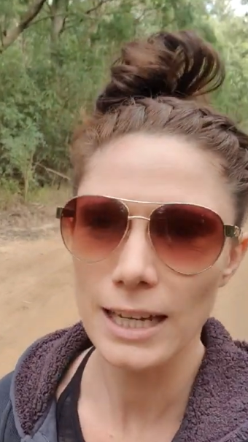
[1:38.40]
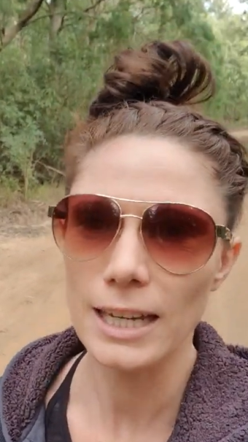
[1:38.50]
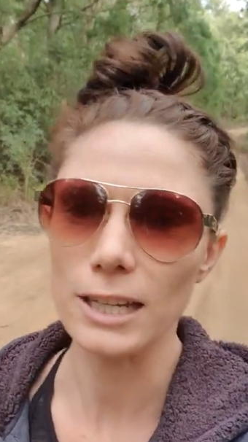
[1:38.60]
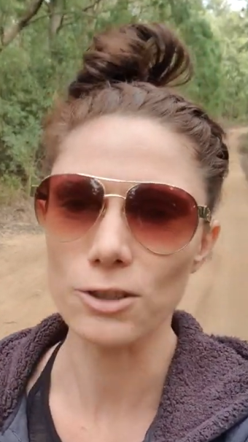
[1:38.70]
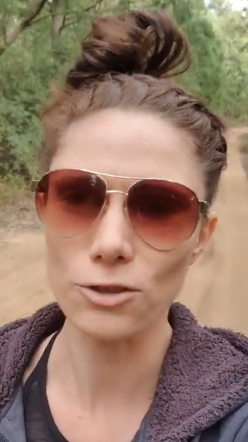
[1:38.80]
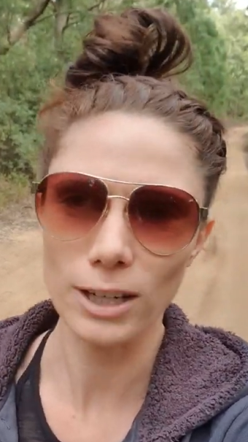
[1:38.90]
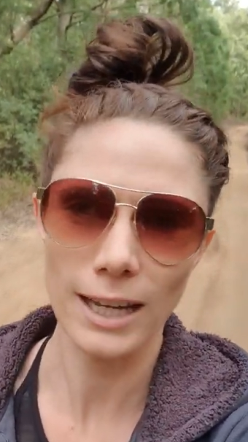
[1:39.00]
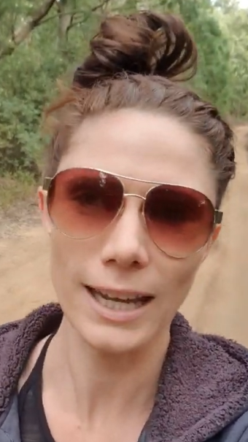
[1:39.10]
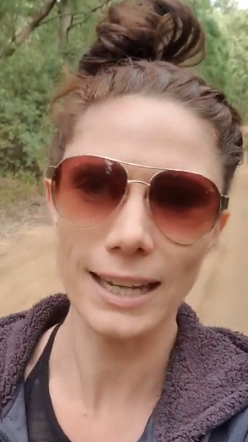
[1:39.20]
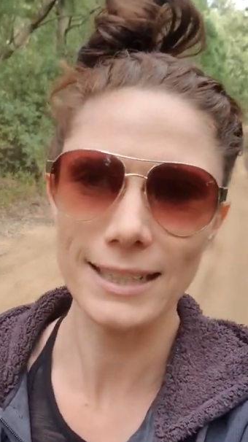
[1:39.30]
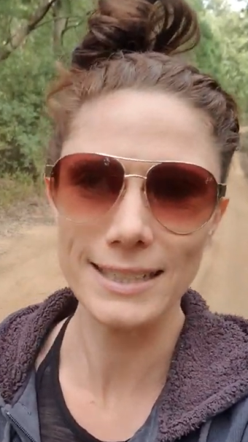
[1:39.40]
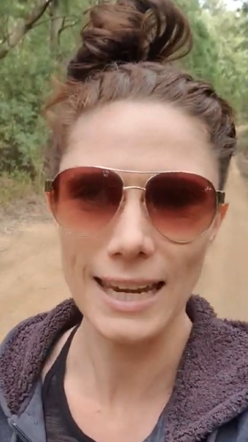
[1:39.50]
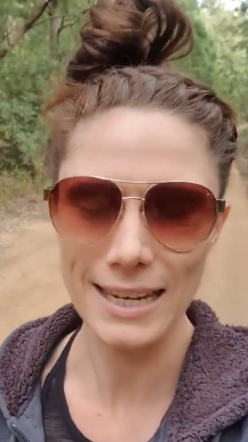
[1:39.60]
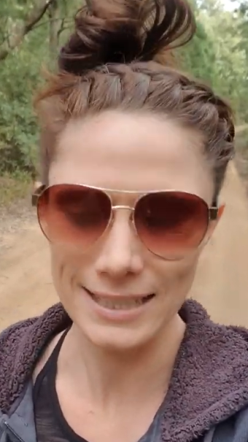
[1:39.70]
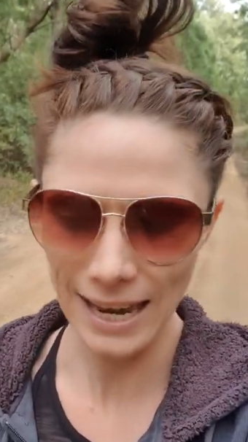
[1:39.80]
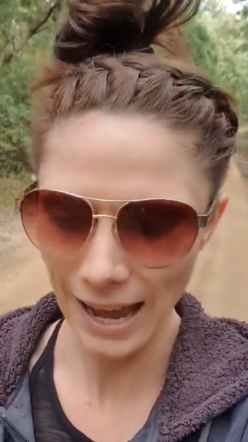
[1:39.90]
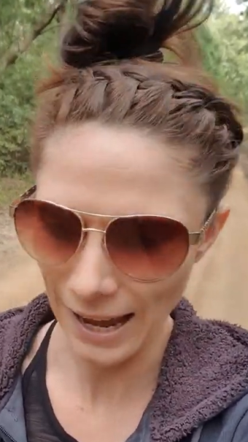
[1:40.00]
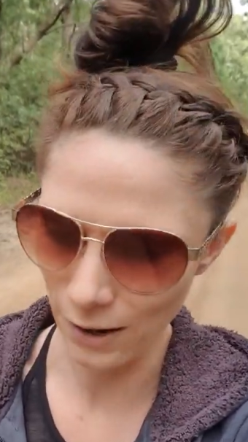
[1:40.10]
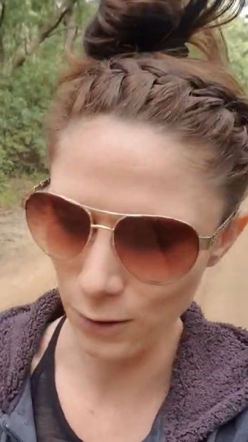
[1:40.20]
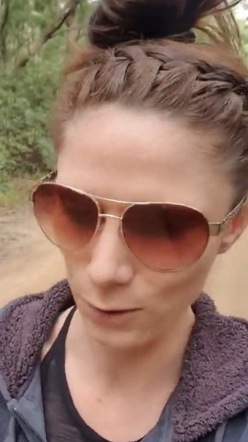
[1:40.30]
intricate,
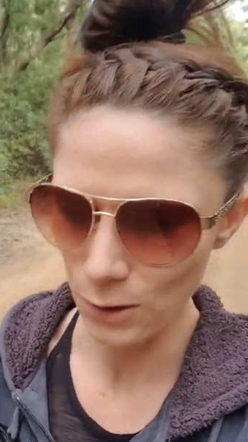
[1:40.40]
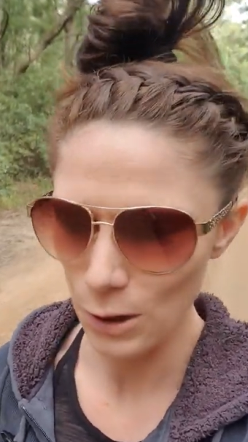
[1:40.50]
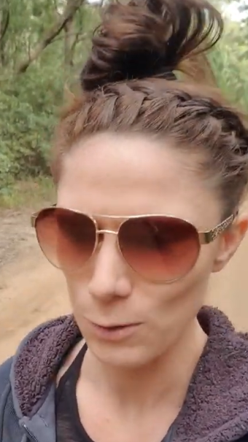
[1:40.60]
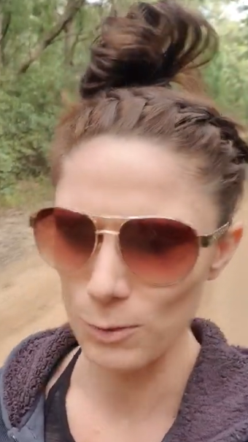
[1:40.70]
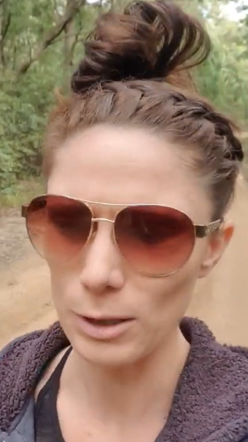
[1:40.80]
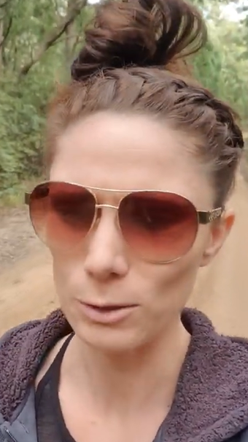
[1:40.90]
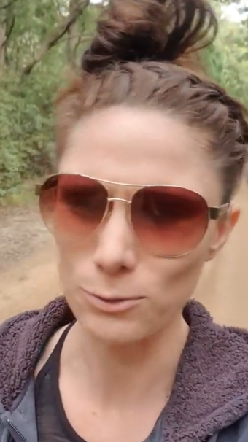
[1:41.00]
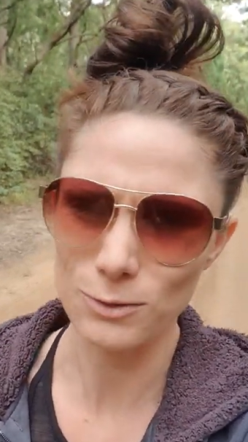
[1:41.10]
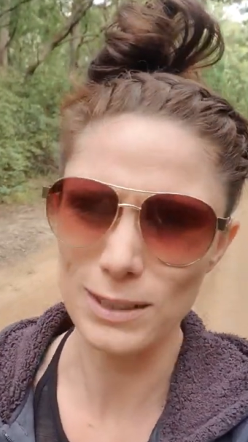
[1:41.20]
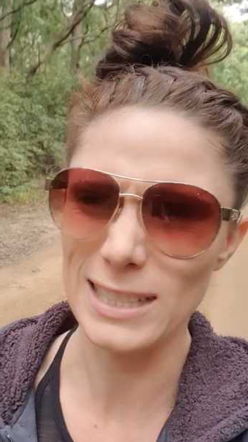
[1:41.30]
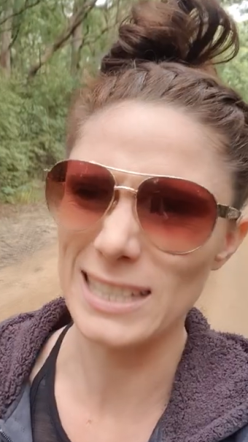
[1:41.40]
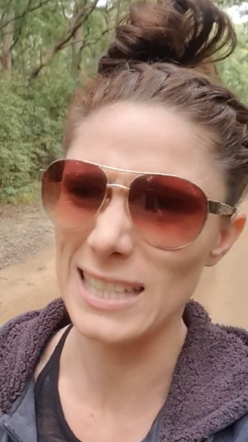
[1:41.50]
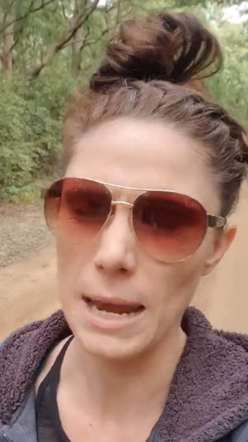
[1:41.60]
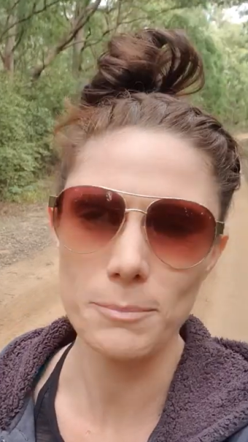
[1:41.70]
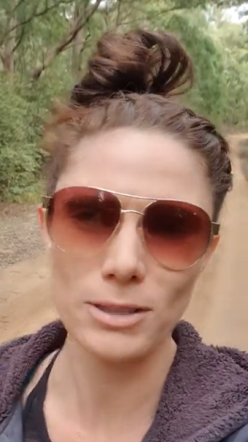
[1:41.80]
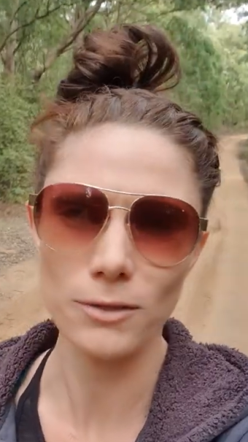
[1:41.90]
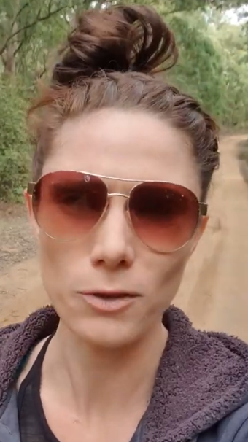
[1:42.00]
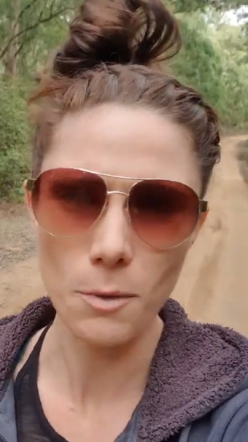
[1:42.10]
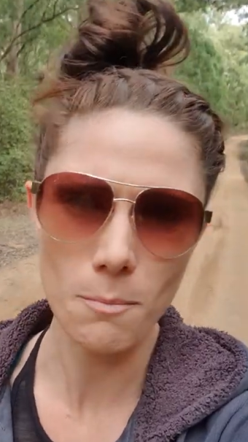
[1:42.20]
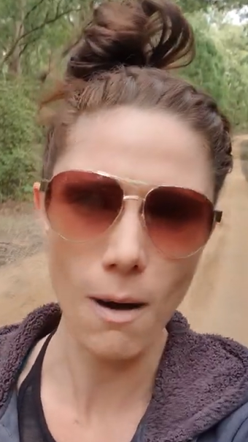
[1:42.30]
detailed, real depths of
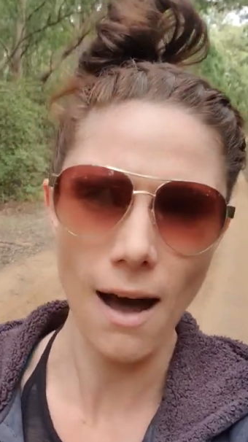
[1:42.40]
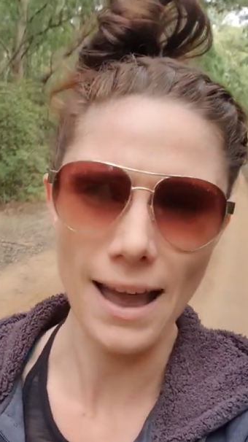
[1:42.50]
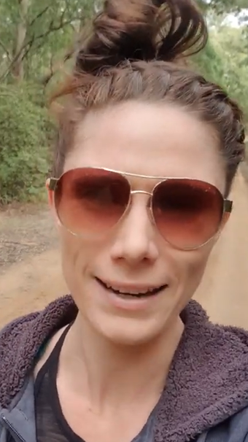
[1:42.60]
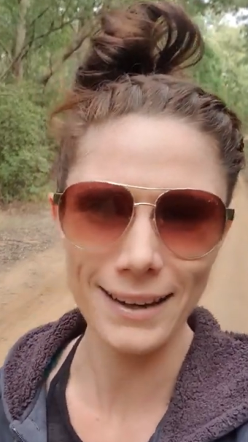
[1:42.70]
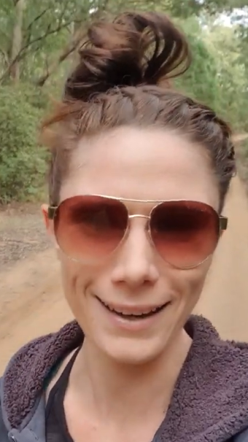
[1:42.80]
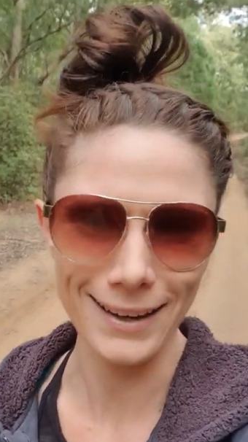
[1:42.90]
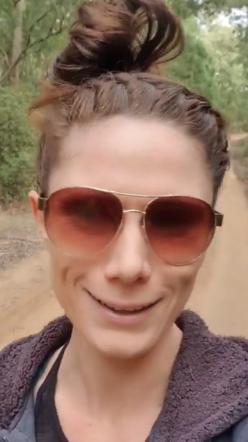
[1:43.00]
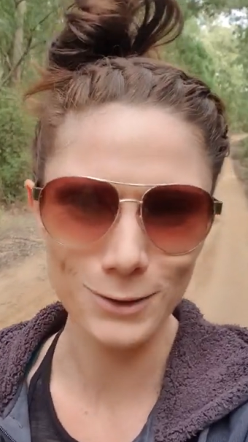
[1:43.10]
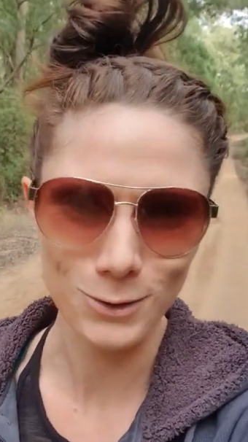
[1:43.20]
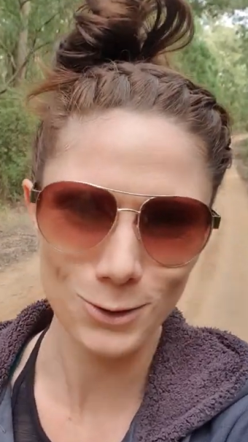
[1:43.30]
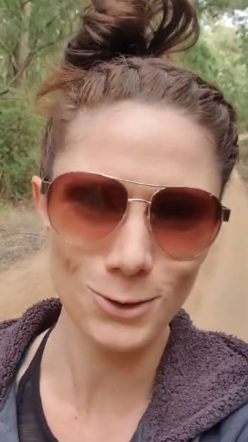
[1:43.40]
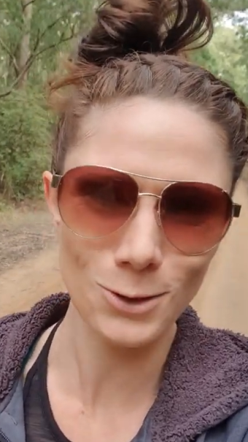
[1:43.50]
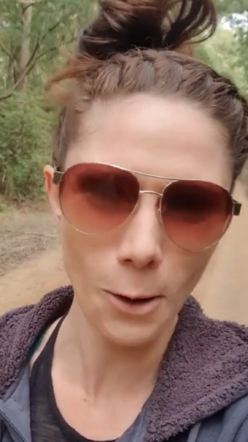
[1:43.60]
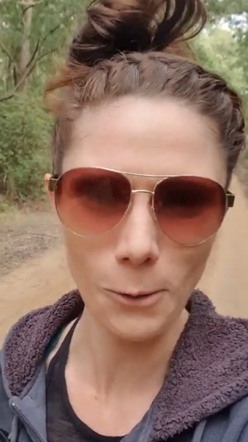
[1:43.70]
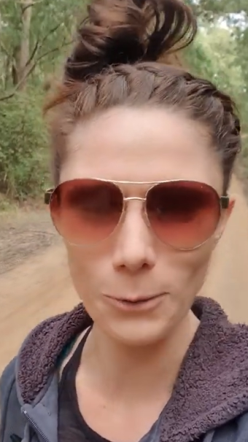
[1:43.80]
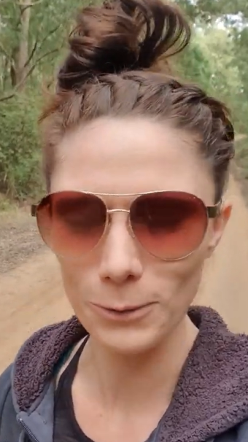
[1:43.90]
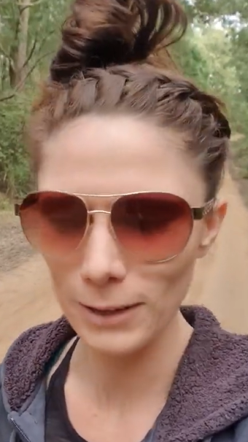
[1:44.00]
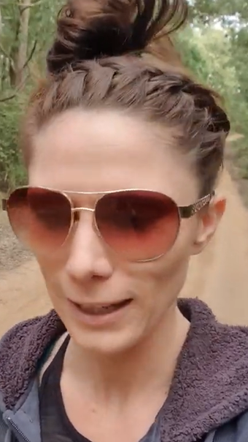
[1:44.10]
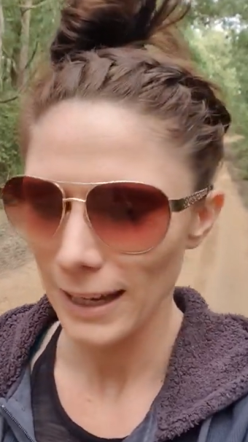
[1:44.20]
your mind, heart and soul,